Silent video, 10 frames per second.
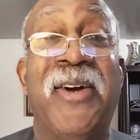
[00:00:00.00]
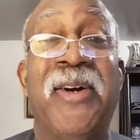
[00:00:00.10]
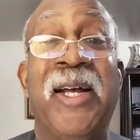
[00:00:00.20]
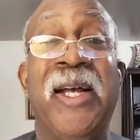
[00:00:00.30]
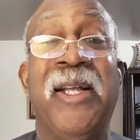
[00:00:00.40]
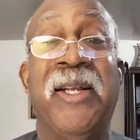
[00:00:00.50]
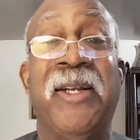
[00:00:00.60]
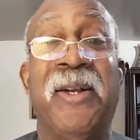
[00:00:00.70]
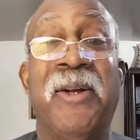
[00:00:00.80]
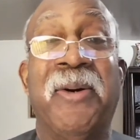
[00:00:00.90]
you know,
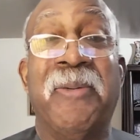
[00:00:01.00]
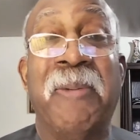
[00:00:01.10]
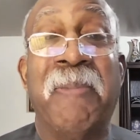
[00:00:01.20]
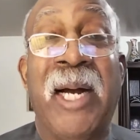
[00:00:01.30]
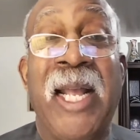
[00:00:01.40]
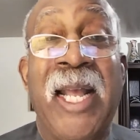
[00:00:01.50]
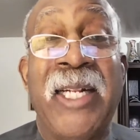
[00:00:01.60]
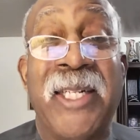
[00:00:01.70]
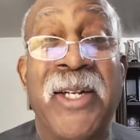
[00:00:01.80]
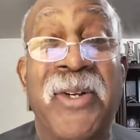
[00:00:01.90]
you know, my
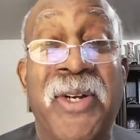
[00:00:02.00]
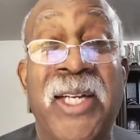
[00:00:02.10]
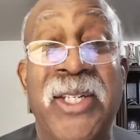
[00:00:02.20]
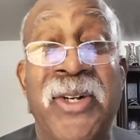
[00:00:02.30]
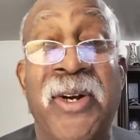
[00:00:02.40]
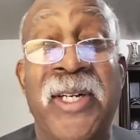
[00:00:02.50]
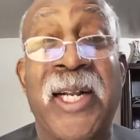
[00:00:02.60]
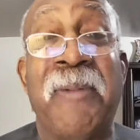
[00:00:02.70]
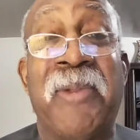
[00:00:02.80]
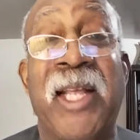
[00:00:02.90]
hands in the cookie jar
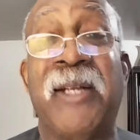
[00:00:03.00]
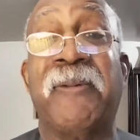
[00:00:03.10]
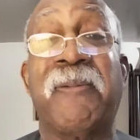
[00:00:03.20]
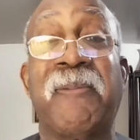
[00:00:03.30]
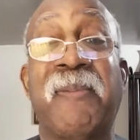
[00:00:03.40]
type thing.